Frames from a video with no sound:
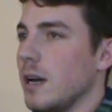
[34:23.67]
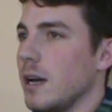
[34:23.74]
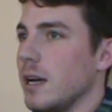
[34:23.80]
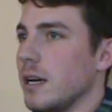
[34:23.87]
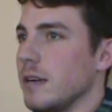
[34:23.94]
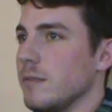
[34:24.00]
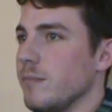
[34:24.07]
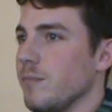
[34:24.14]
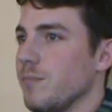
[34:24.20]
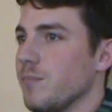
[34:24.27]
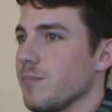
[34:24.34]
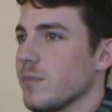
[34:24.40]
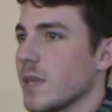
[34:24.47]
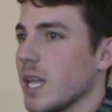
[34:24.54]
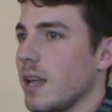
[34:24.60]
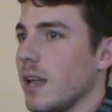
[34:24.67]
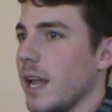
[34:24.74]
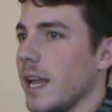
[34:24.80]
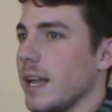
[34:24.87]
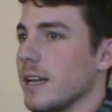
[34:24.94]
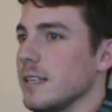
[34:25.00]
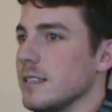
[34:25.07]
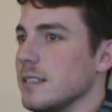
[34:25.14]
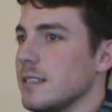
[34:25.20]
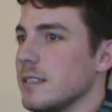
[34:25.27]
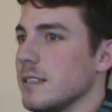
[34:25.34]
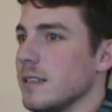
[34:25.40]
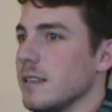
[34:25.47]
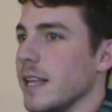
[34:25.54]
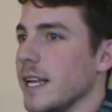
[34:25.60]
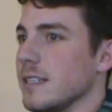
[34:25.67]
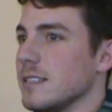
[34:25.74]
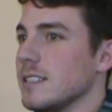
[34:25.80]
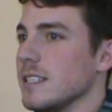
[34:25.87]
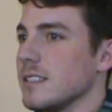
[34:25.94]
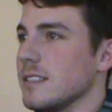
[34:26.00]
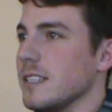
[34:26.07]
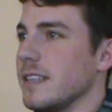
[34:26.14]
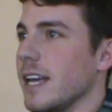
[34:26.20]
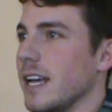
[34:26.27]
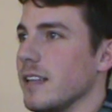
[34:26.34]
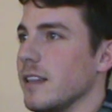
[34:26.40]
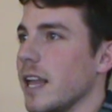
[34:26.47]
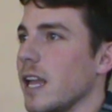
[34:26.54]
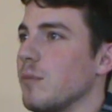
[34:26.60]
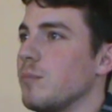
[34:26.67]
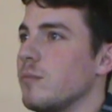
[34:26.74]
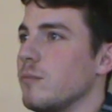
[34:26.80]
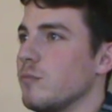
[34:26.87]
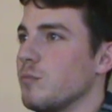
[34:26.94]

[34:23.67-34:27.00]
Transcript: Um, and they insisted that they